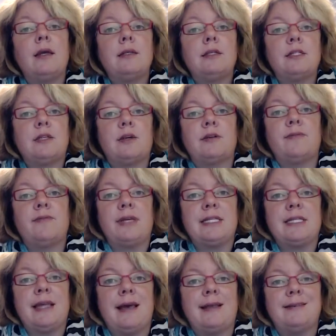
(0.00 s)
to start to fix
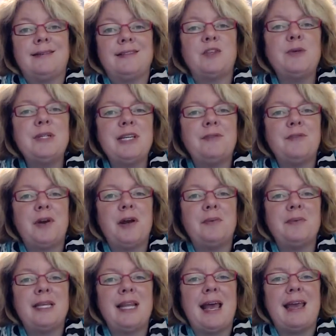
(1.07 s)
that. So reach out for
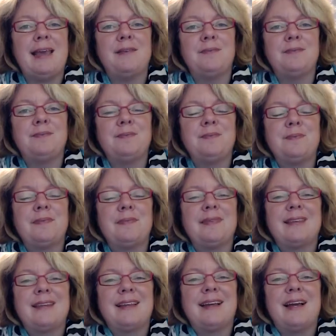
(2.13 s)
help today.
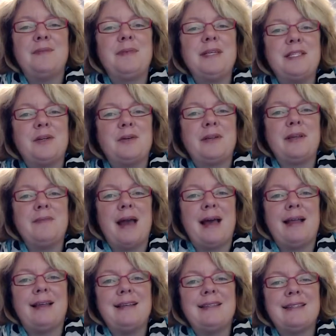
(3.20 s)
I'm Lisa Crilley
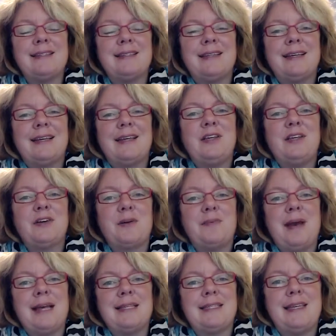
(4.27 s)
Mallis, your
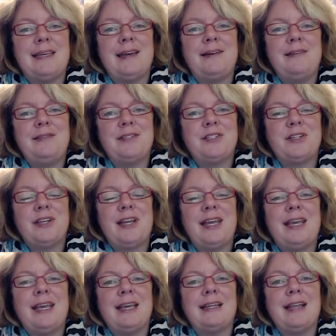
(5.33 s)
capacity coach,
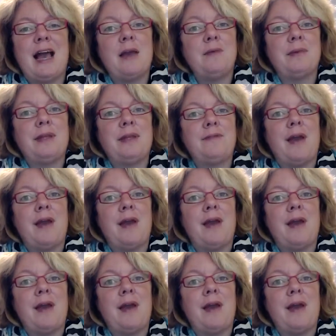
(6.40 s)
and I believe